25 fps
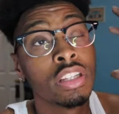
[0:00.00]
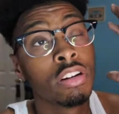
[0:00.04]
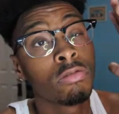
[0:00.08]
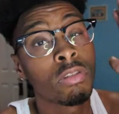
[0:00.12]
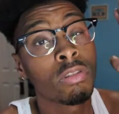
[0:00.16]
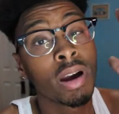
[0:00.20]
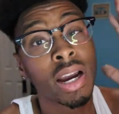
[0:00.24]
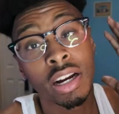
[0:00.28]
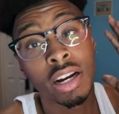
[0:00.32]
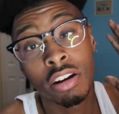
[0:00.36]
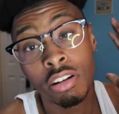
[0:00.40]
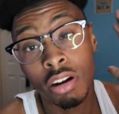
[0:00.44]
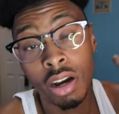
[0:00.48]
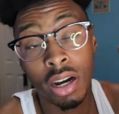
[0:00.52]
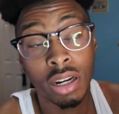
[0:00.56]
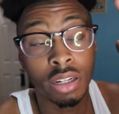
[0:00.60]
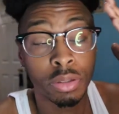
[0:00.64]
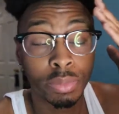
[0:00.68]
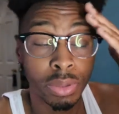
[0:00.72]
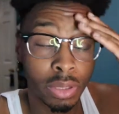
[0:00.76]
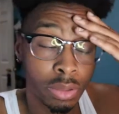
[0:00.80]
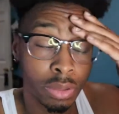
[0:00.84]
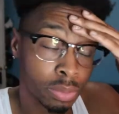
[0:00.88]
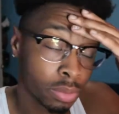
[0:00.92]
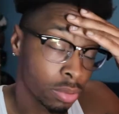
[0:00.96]
the right crowd
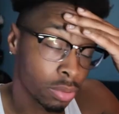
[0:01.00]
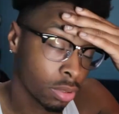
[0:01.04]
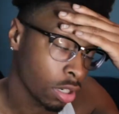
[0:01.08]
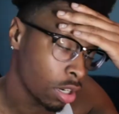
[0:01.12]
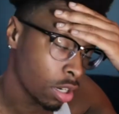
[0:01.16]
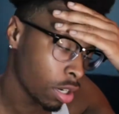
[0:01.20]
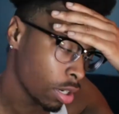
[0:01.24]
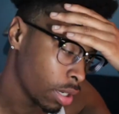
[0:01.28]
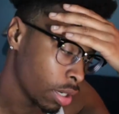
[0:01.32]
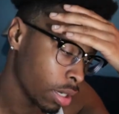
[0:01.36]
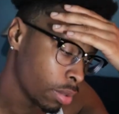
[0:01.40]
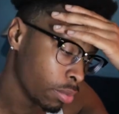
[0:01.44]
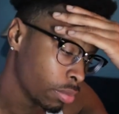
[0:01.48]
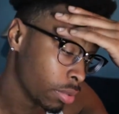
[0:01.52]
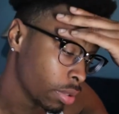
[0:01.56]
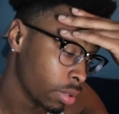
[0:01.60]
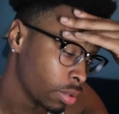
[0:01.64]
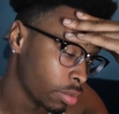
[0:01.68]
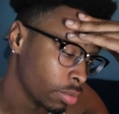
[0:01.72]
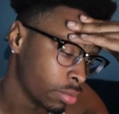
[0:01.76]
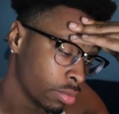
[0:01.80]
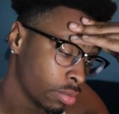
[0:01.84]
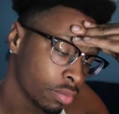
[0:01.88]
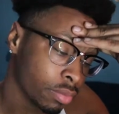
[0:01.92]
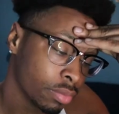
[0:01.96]
of people and all that,
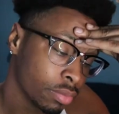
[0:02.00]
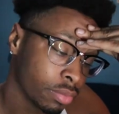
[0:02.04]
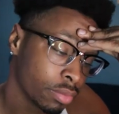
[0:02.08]
bro.